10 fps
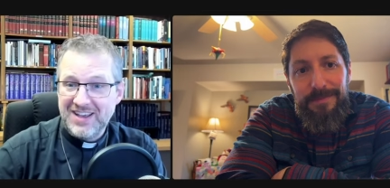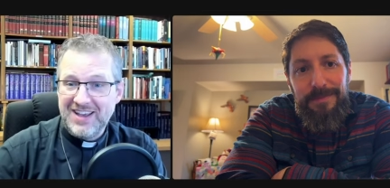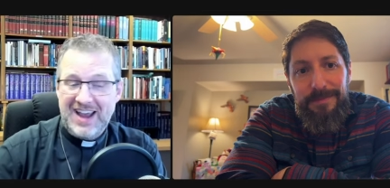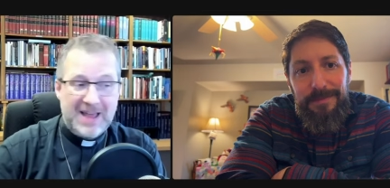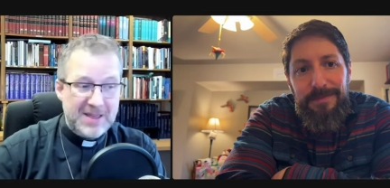
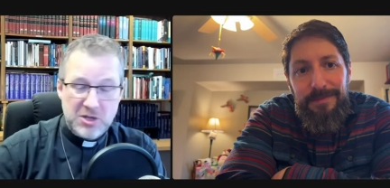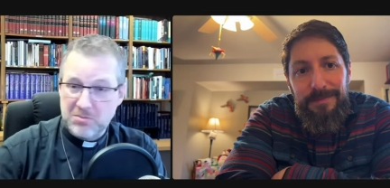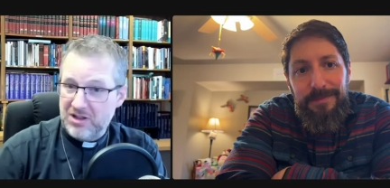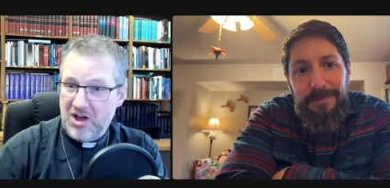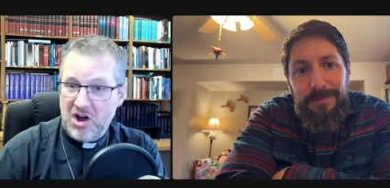Speaker 1: and that you
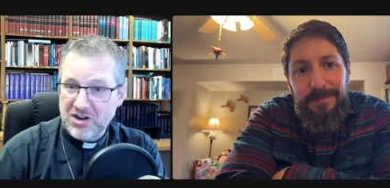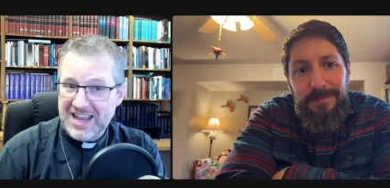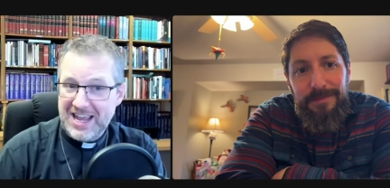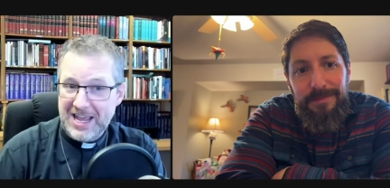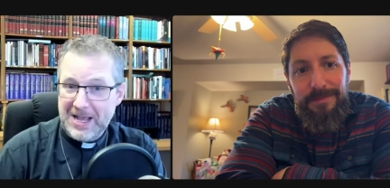belong to
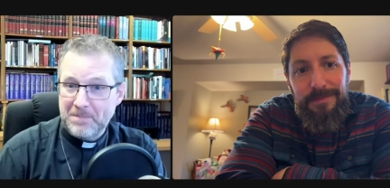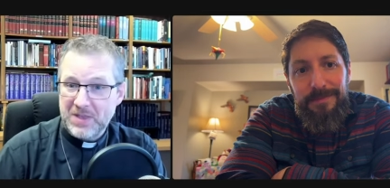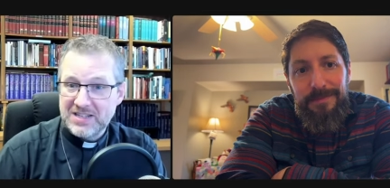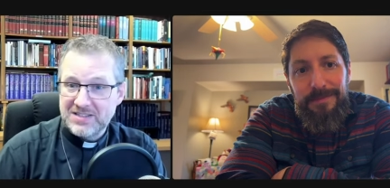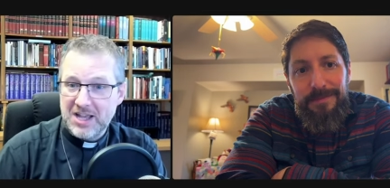him.
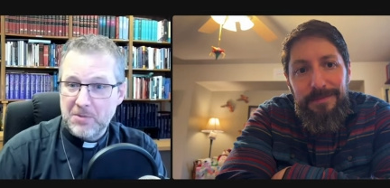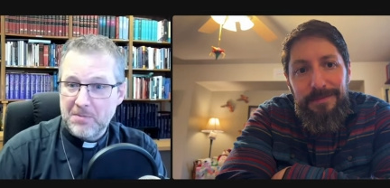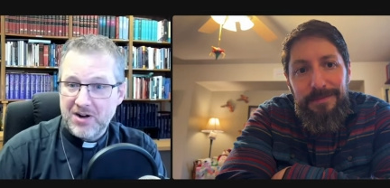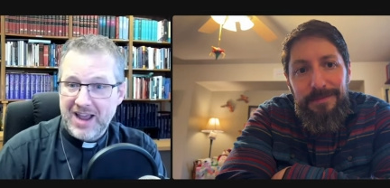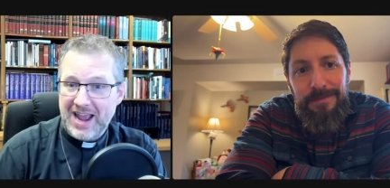His nail
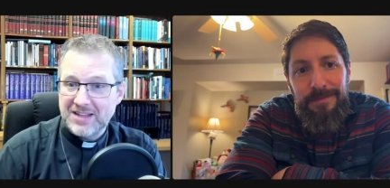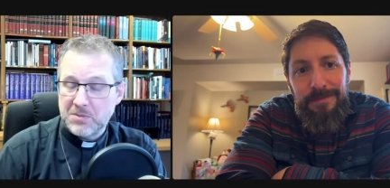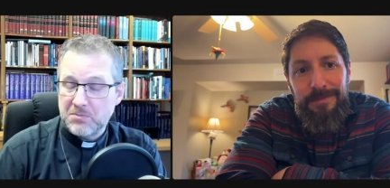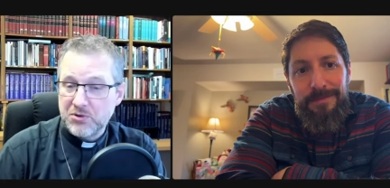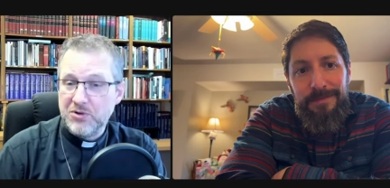mark hands are
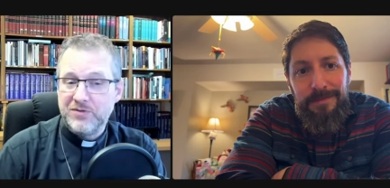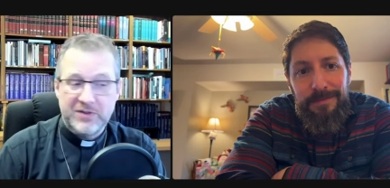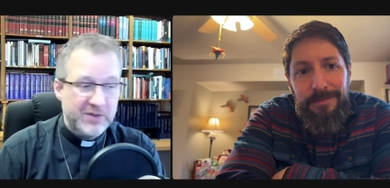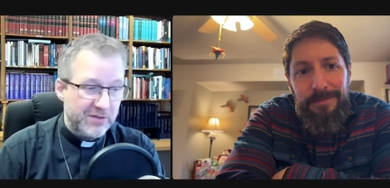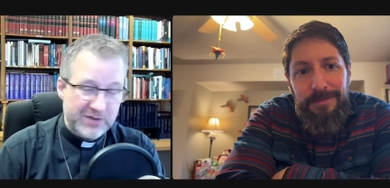proof of
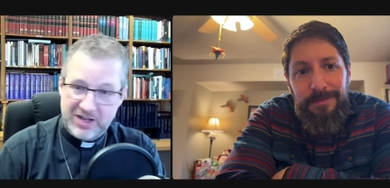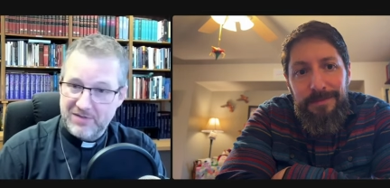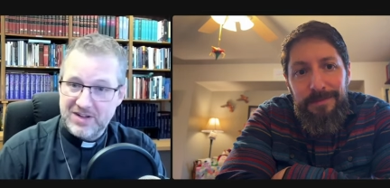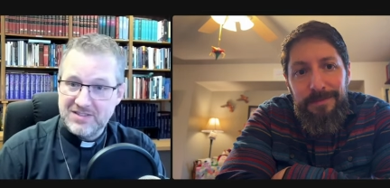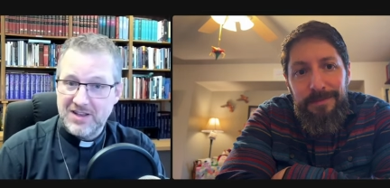your
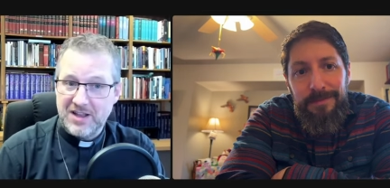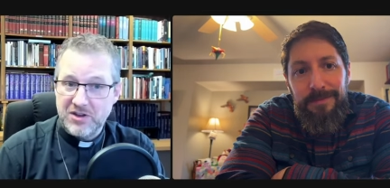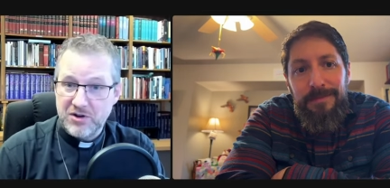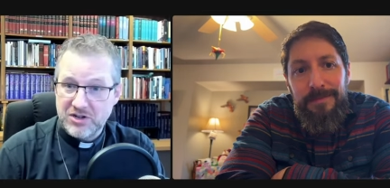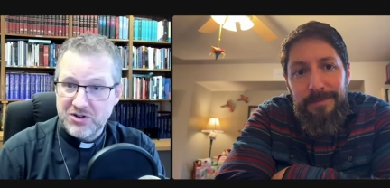forgiveness and your
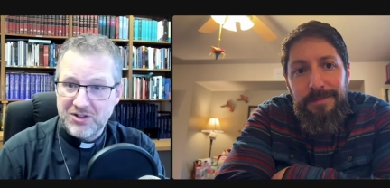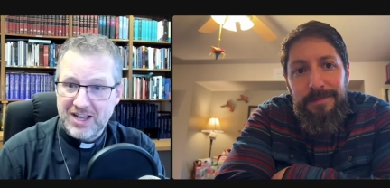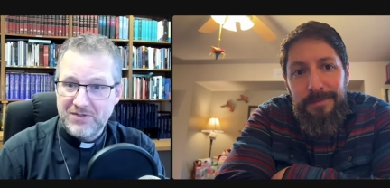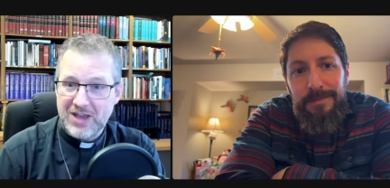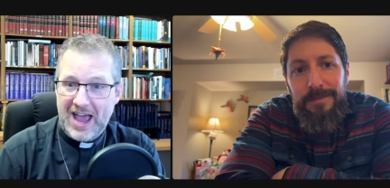eternal
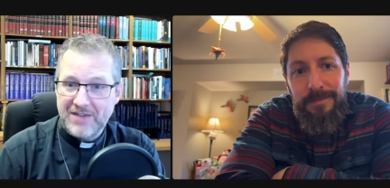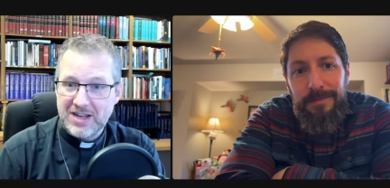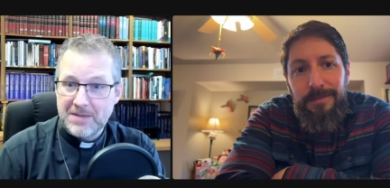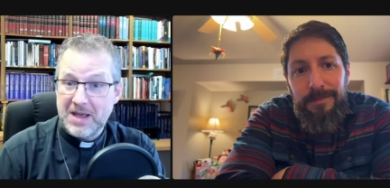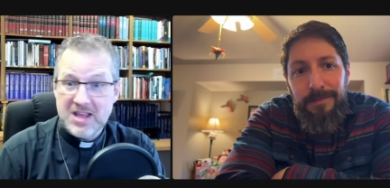life you have in
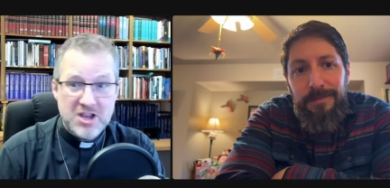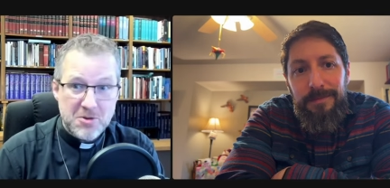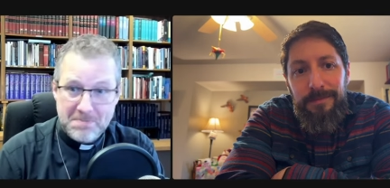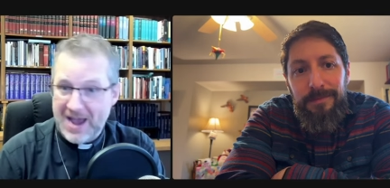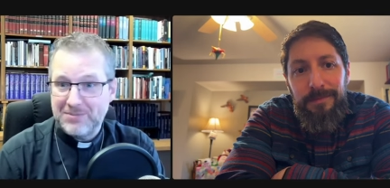him, and that you're
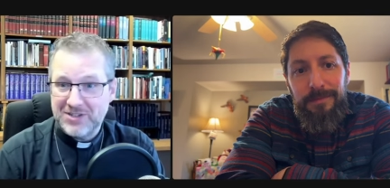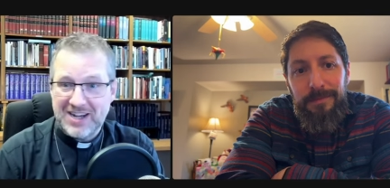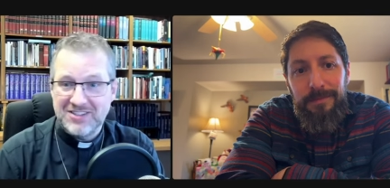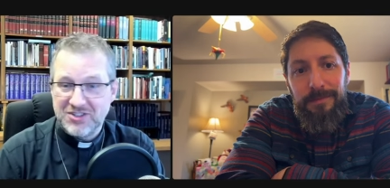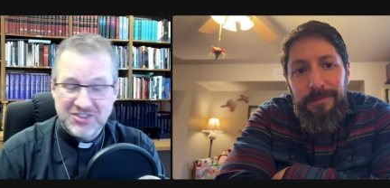
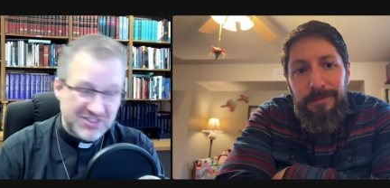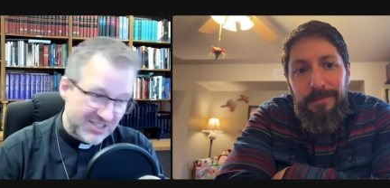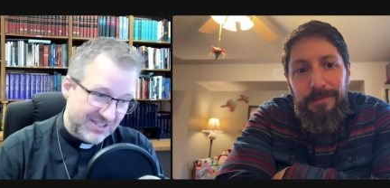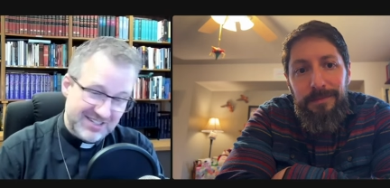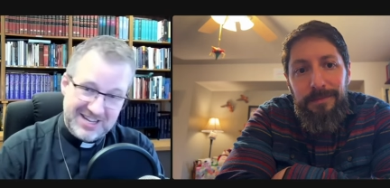baptized, you're
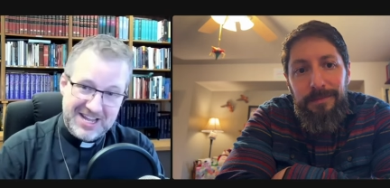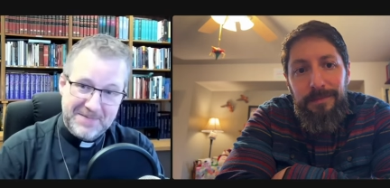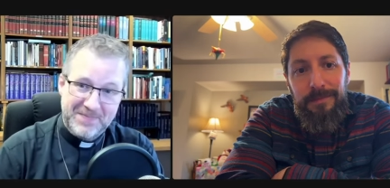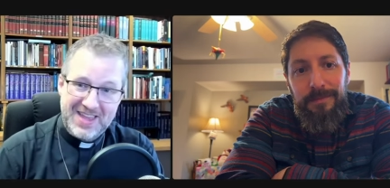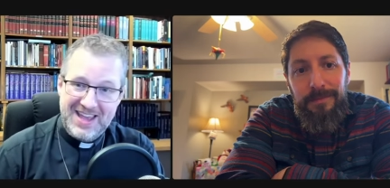sealed in him.
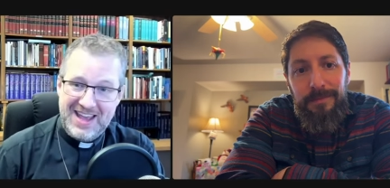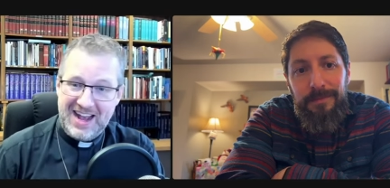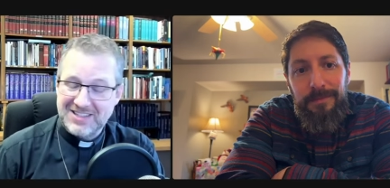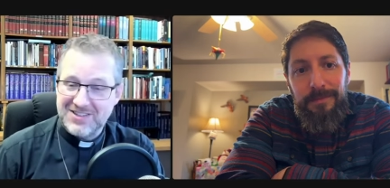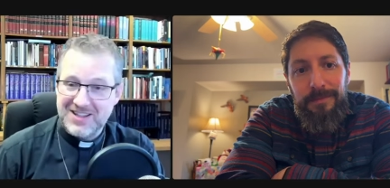And
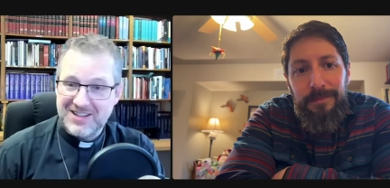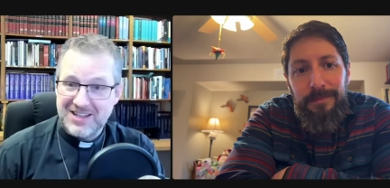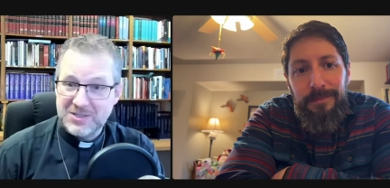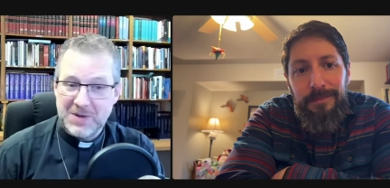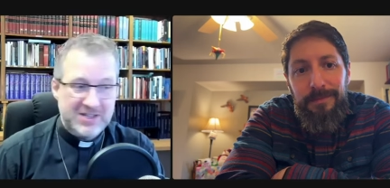so then guess
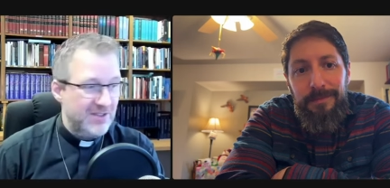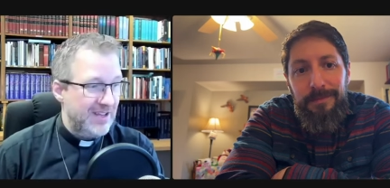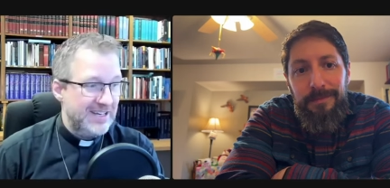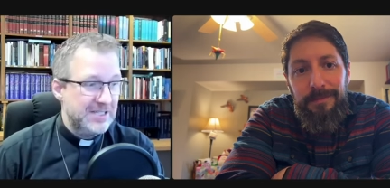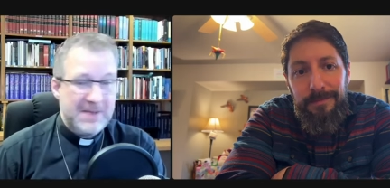what? It
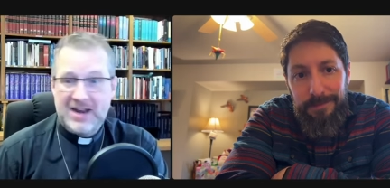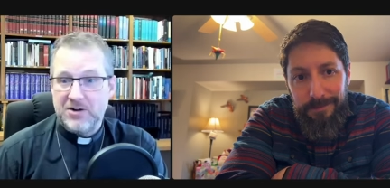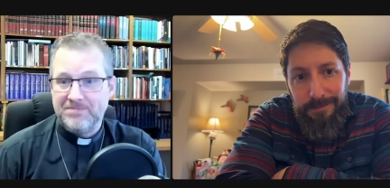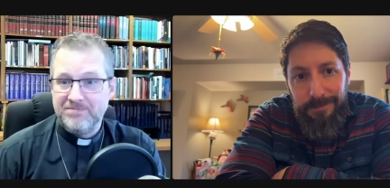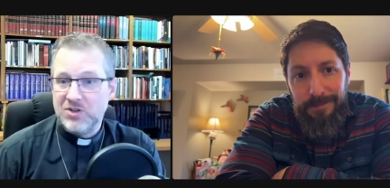doesn't matter.
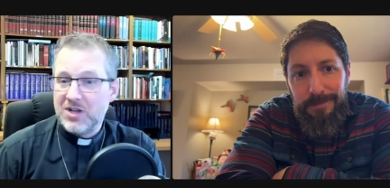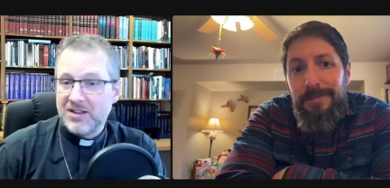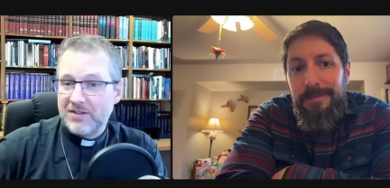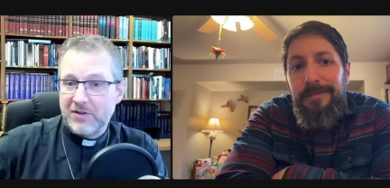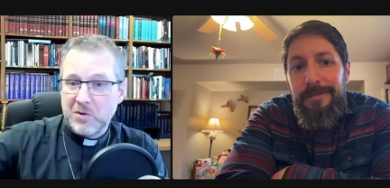You can
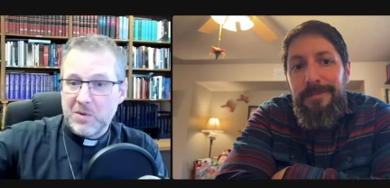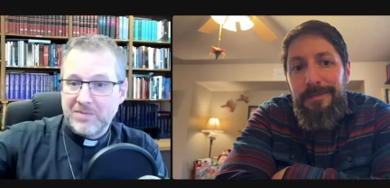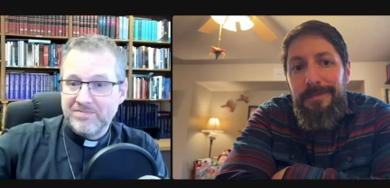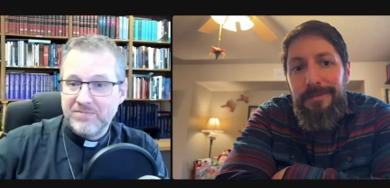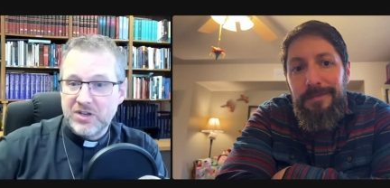love everyone,
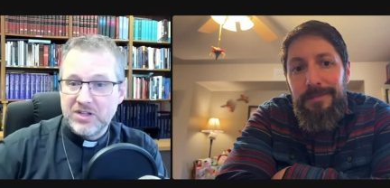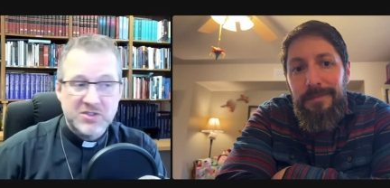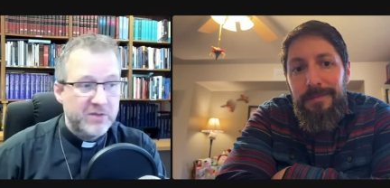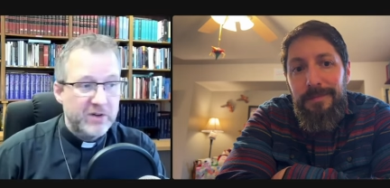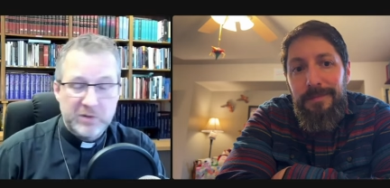you can
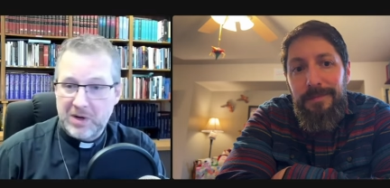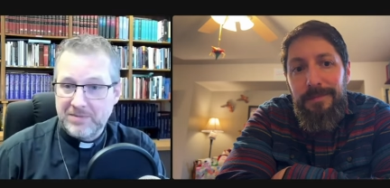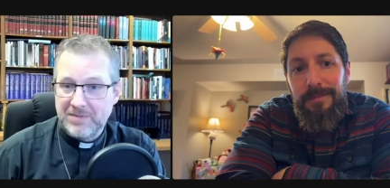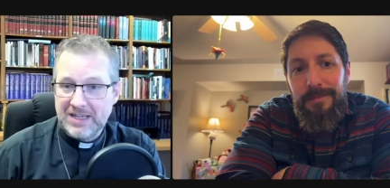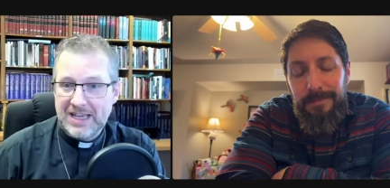serve everyone,
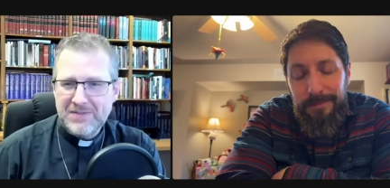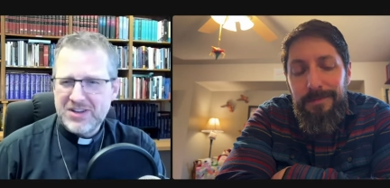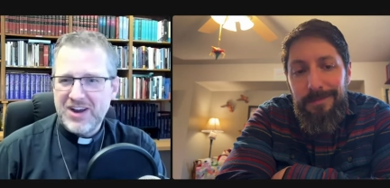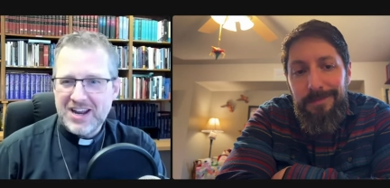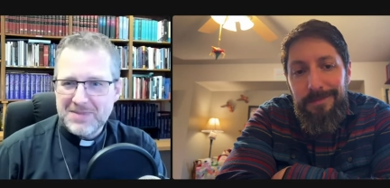even your
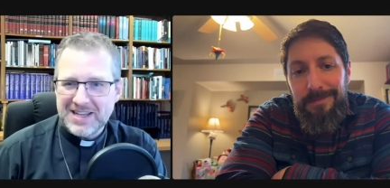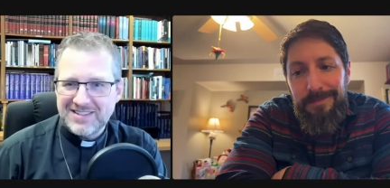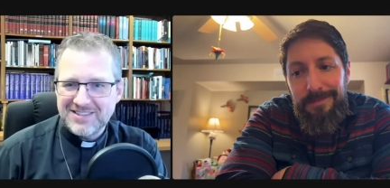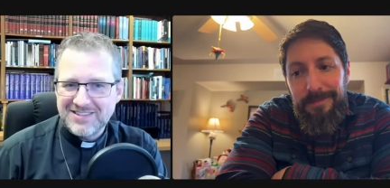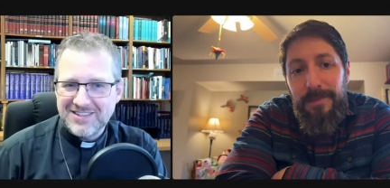
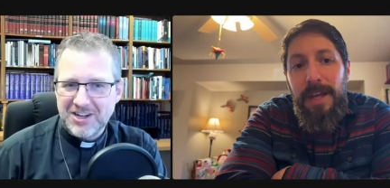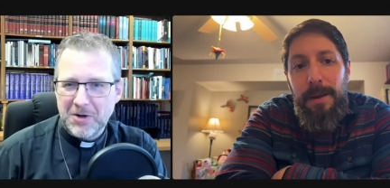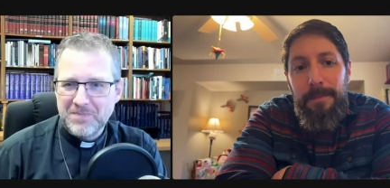enemies, you know,